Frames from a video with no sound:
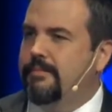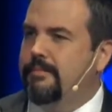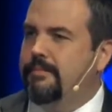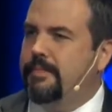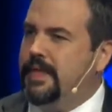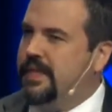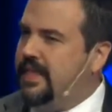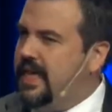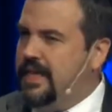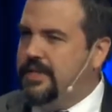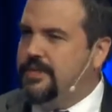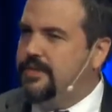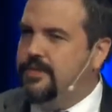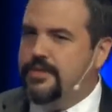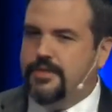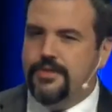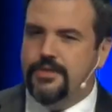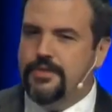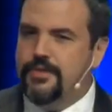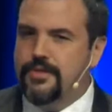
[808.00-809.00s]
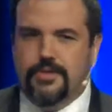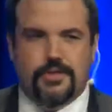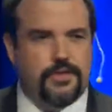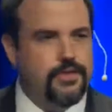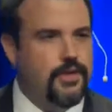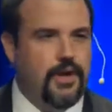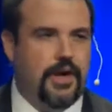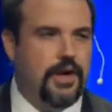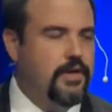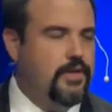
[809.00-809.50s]
But that's
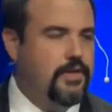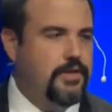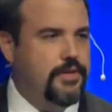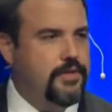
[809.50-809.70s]
not